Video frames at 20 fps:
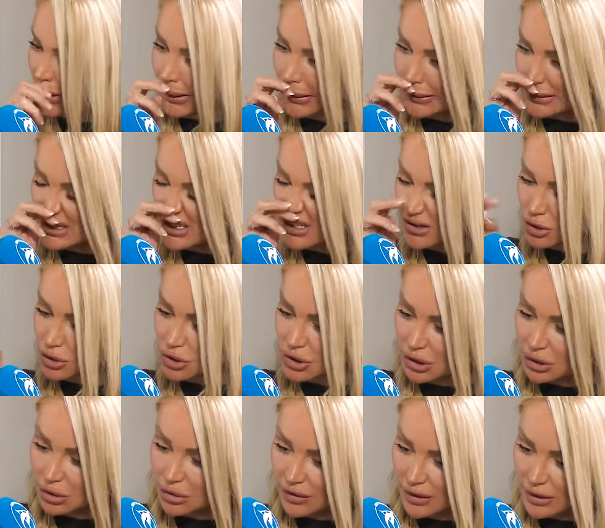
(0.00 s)
and stood
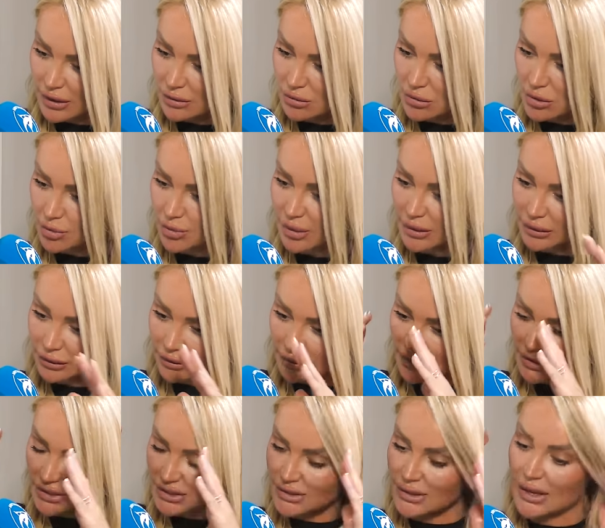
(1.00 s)
over and we were building
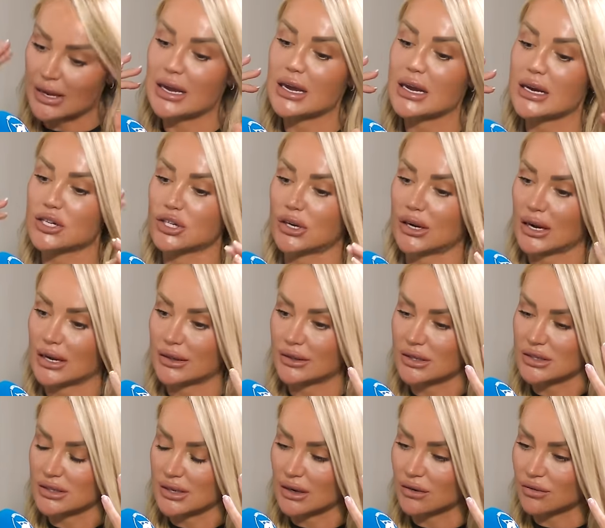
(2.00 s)
this stage and I had
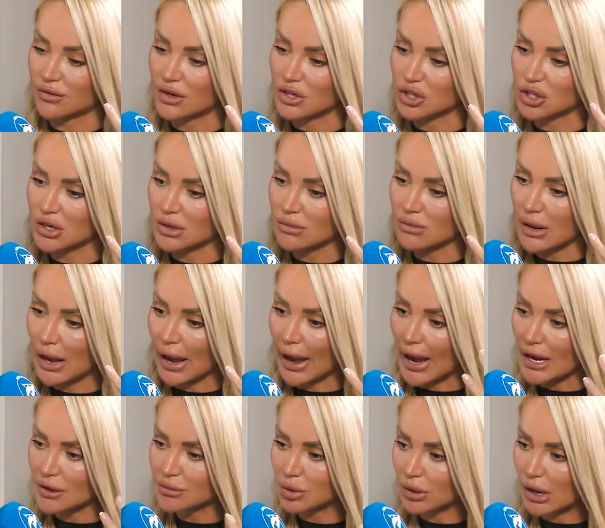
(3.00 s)
this like vision in my
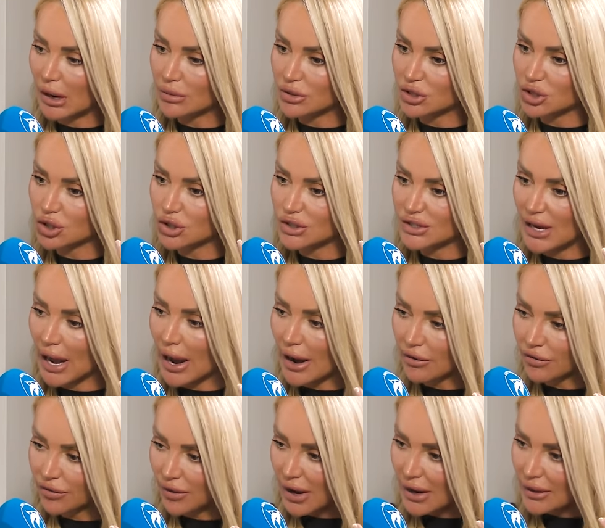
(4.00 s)
head, but I was just
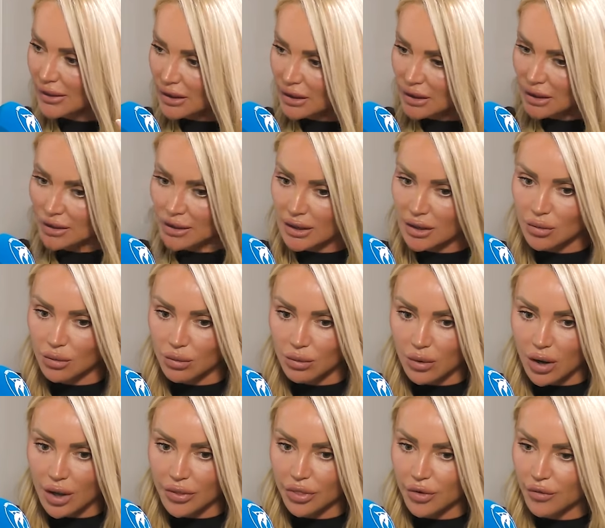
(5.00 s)
terrified thinking like,
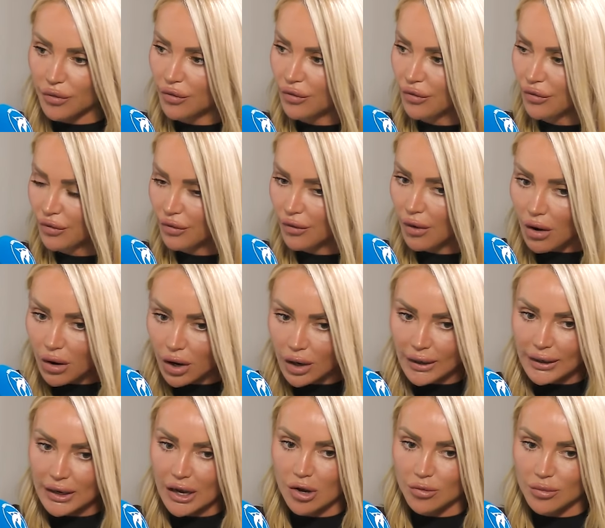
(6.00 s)
what the fuck?
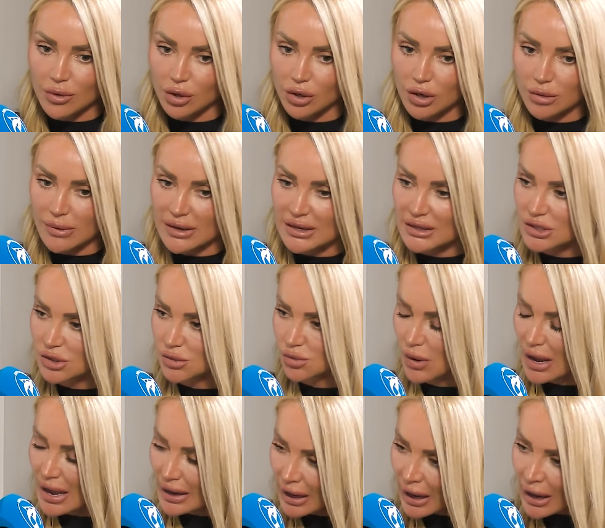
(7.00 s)
Like, how am I going to make this
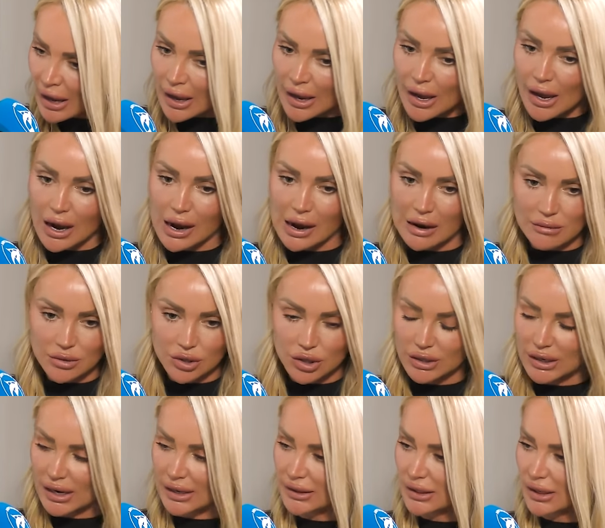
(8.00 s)
work? How am I going
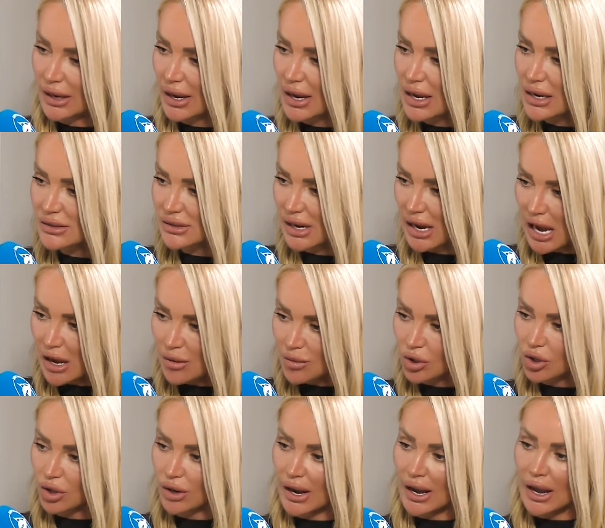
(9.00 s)
to get the girls? How am I
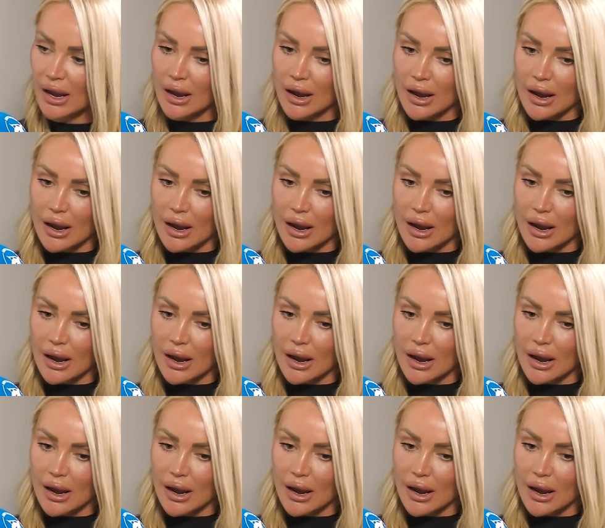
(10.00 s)
going to...